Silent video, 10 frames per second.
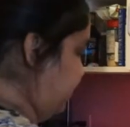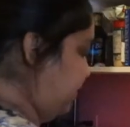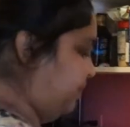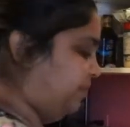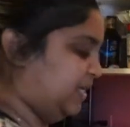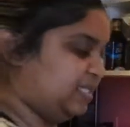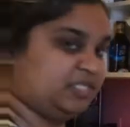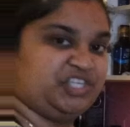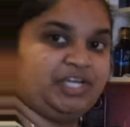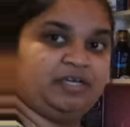the
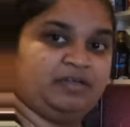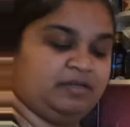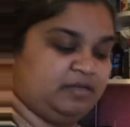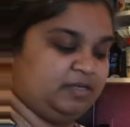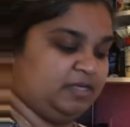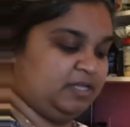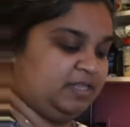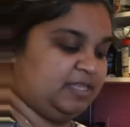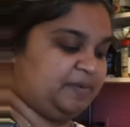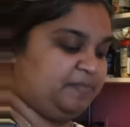mixture.
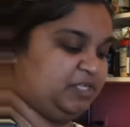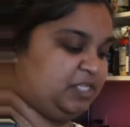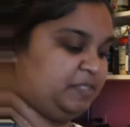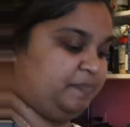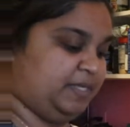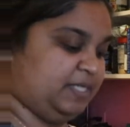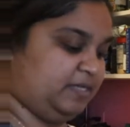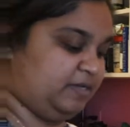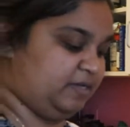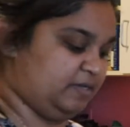Let me just peel
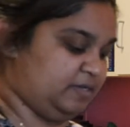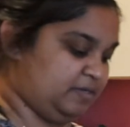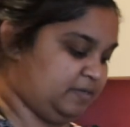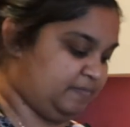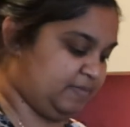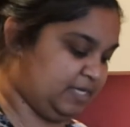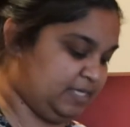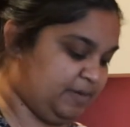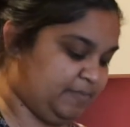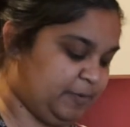it by the
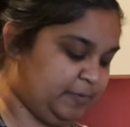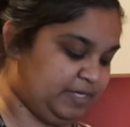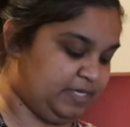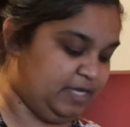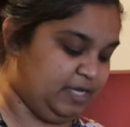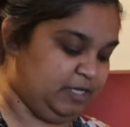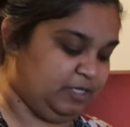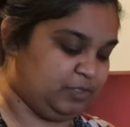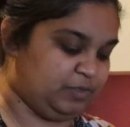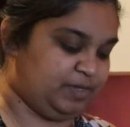time I wait,
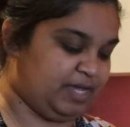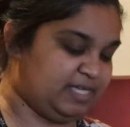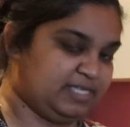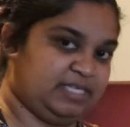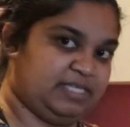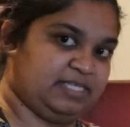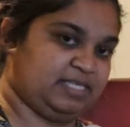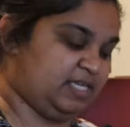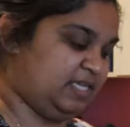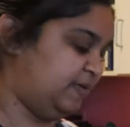so you guys can
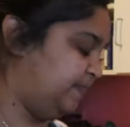see